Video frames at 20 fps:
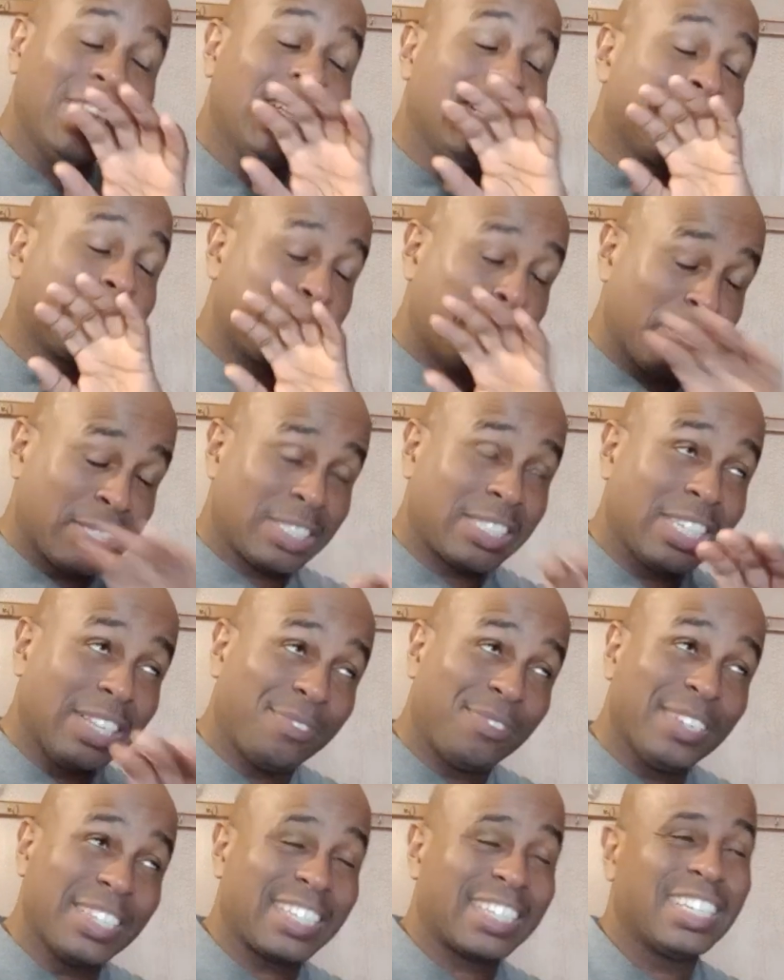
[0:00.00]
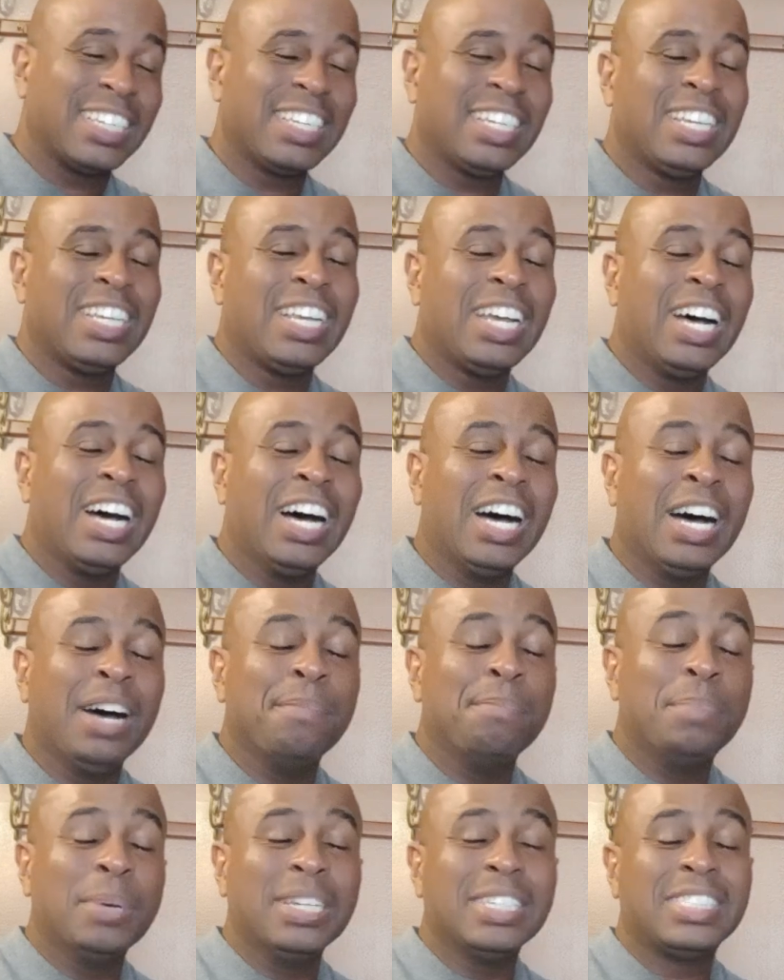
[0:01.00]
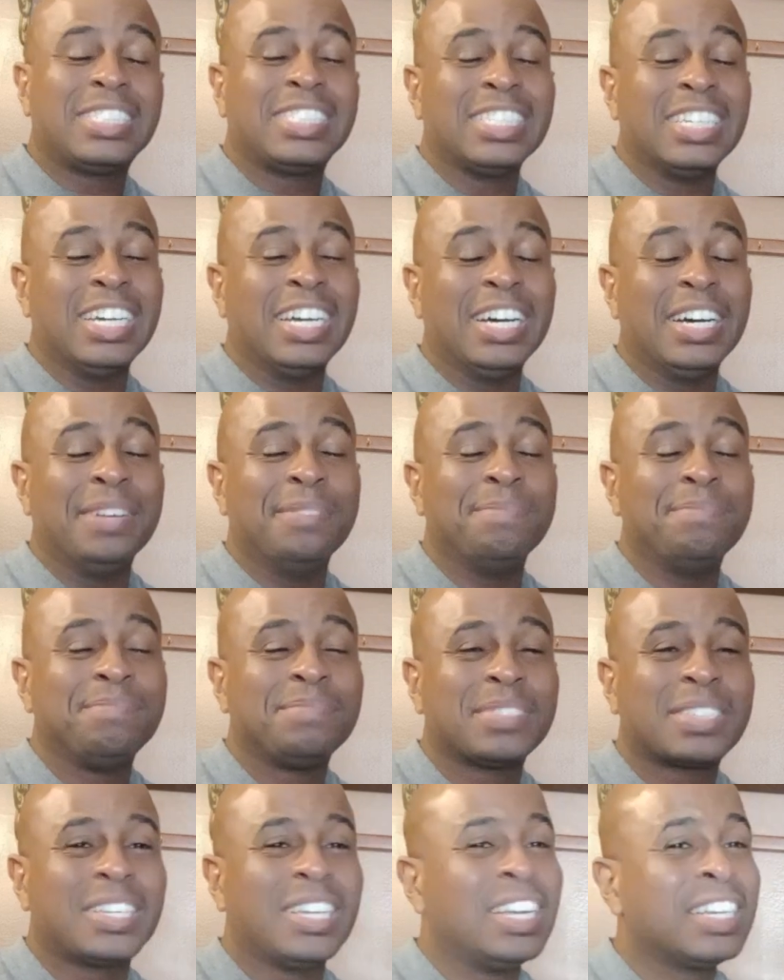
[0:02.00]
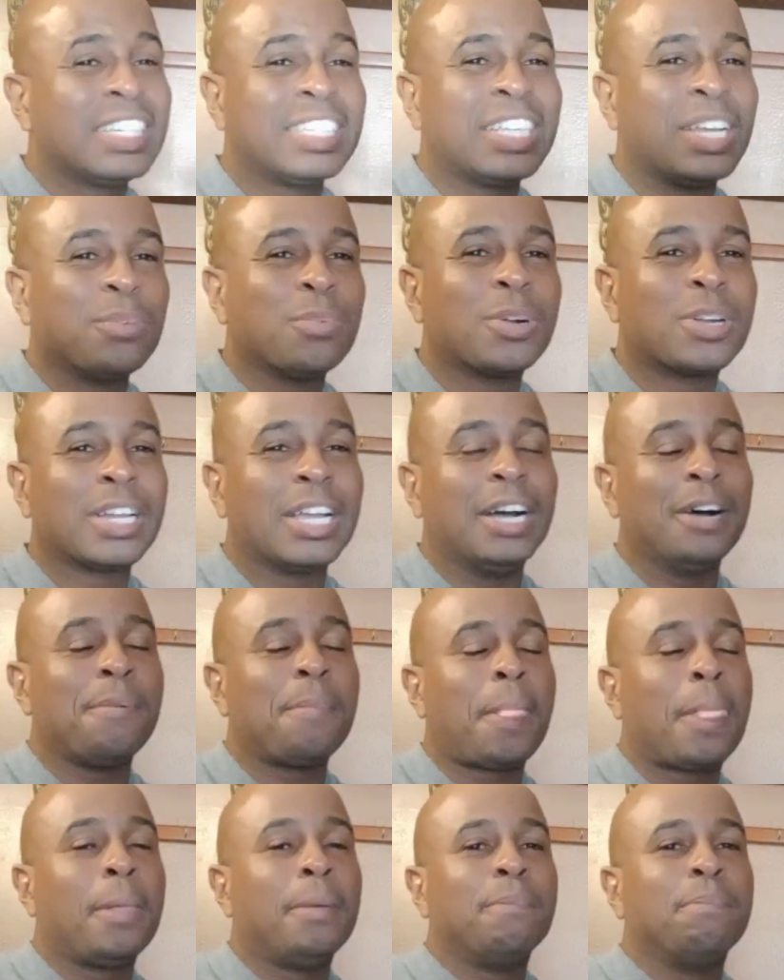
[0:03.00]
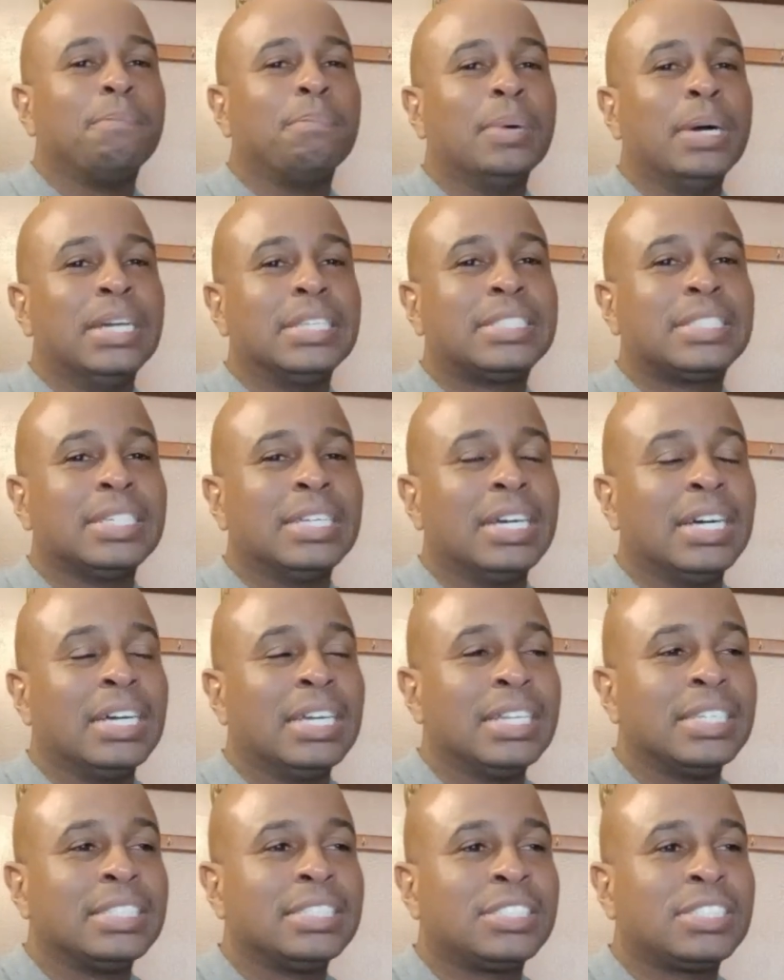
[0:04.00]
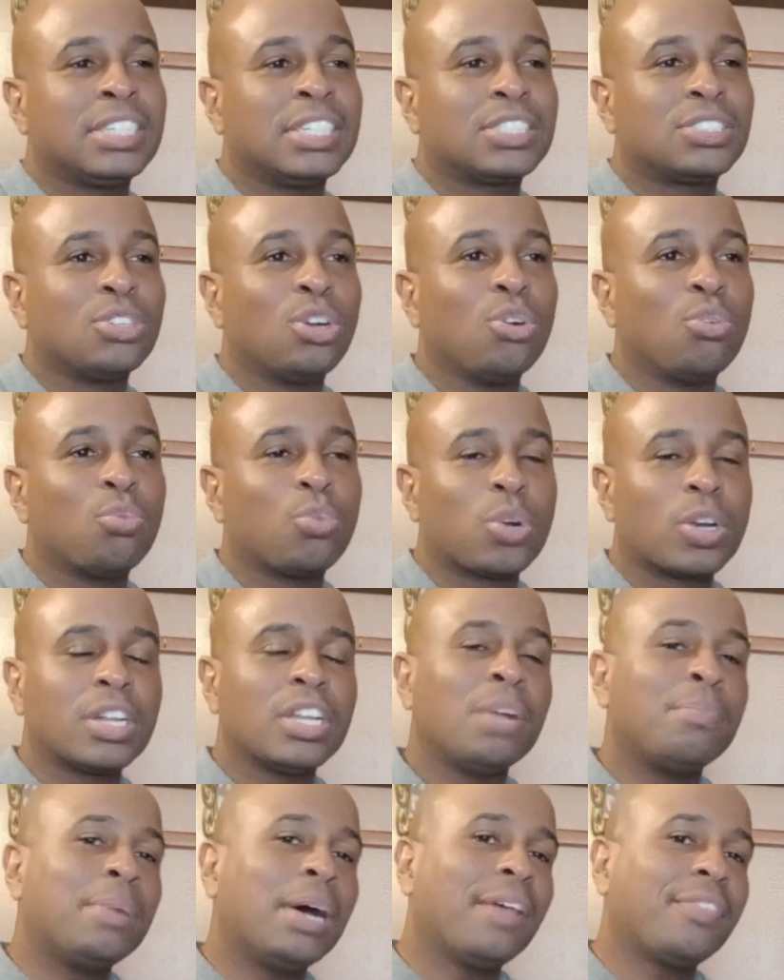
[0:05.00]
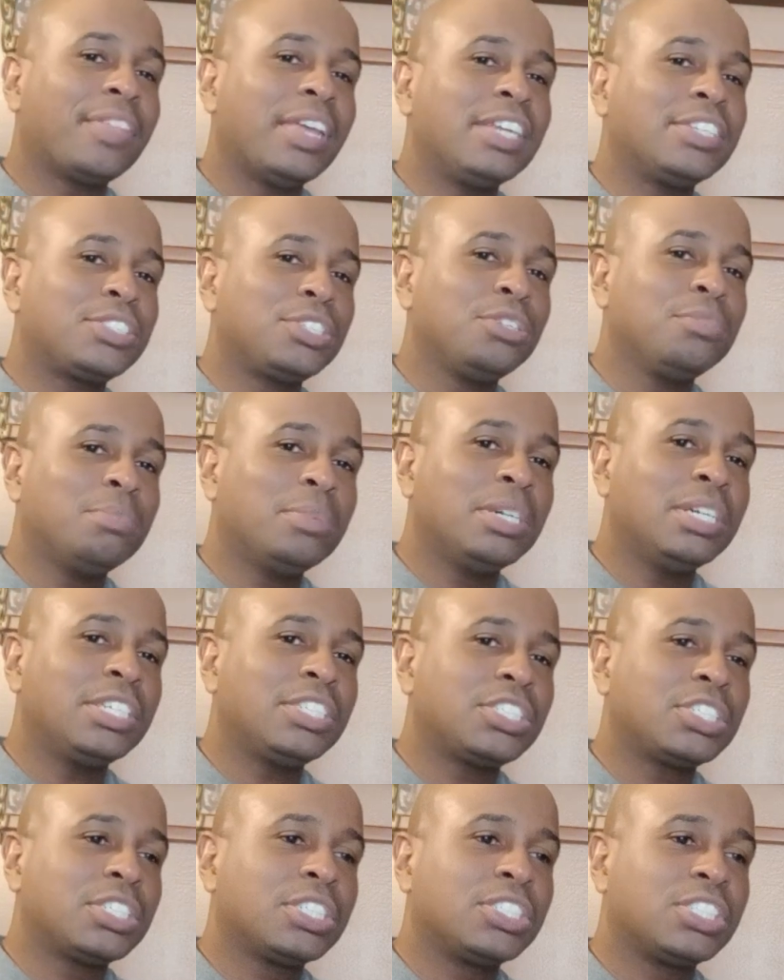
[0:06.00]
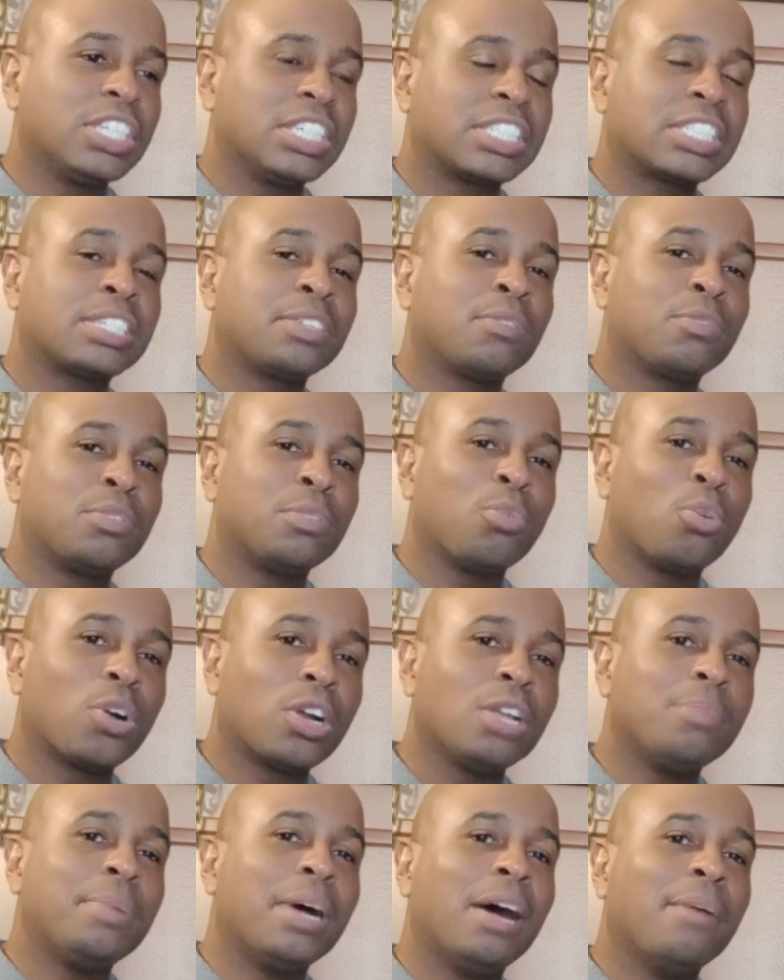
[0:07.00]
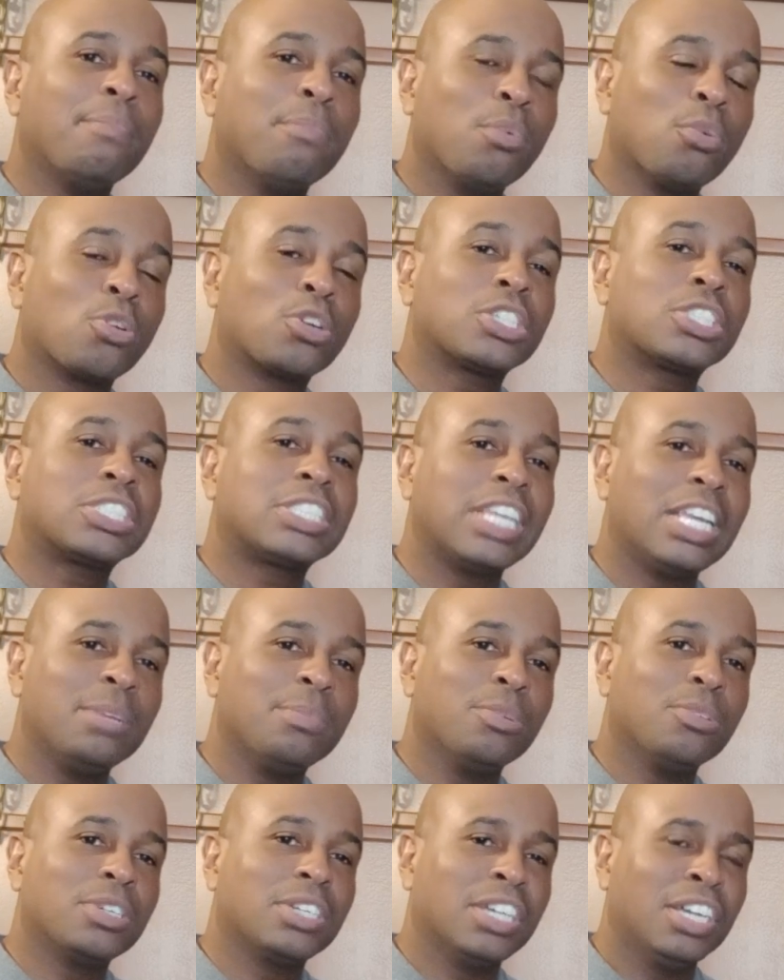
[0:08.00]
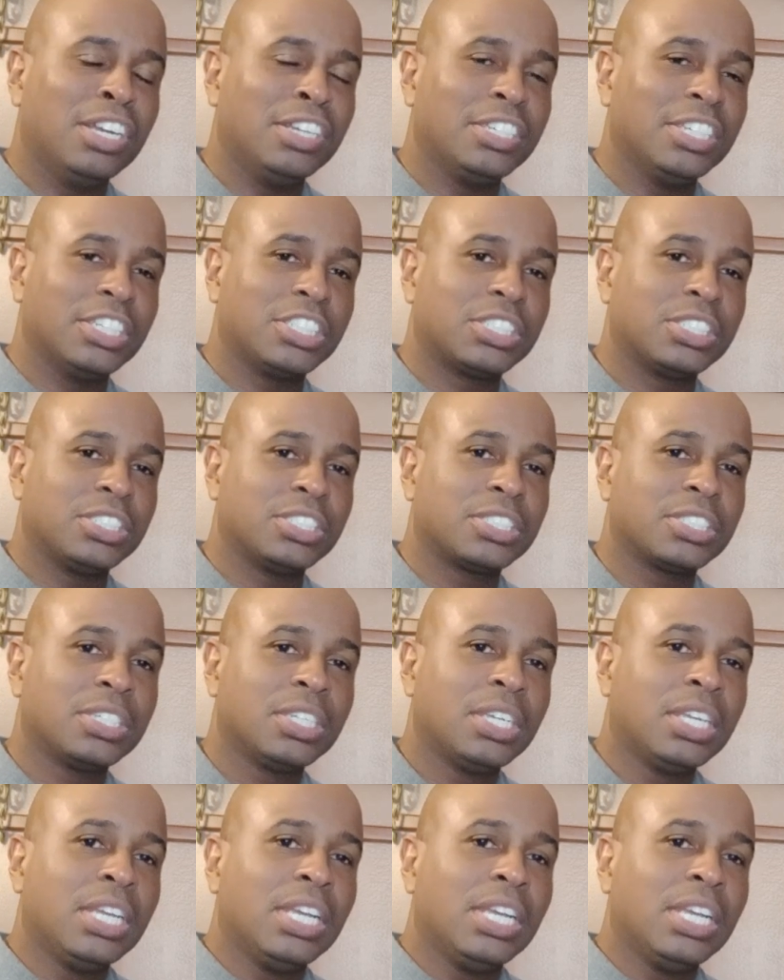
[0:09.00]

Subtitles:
specific. Couldn't get that word out. But just don't worry about that too much. Just worry about more stable conditions.